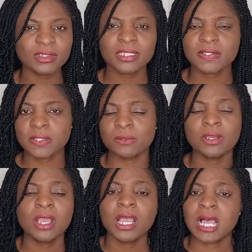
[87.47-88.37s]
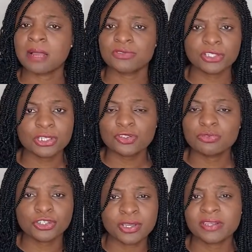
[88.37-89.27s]
So I'm just going to be
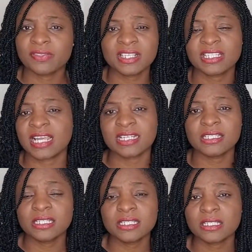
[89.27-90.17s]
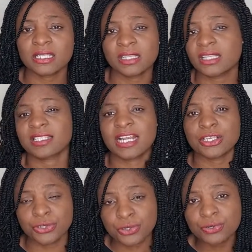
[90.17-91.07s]
showing you the things that I did and things that I
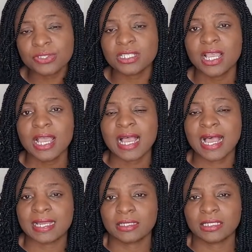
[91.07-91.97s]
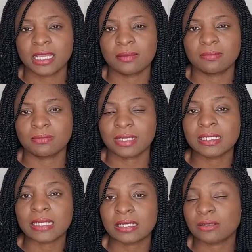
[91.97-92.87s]
used, and
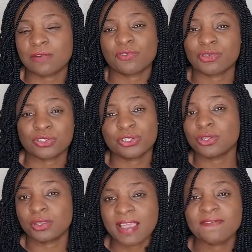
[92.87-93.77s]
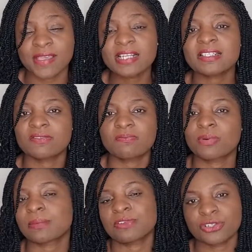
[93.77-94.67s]
of course, you know, they were effective, but
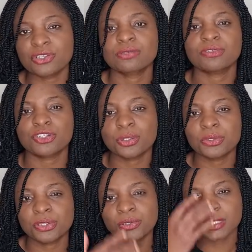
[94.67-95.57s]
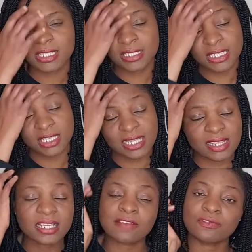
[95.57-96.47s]
I'm just going to be showing you those things because I
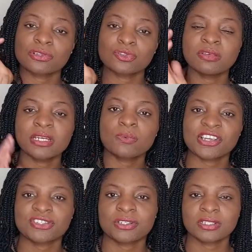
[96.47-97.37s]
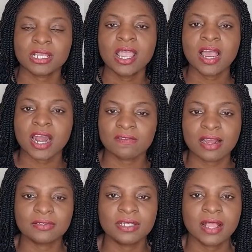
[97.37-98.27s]
think I've got so many questions
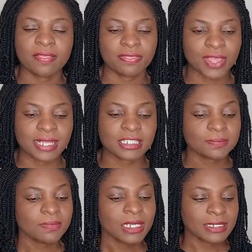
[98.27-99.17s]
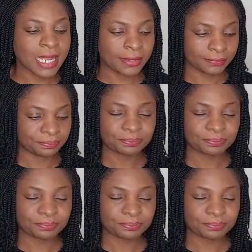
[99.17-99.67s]
around that. Now,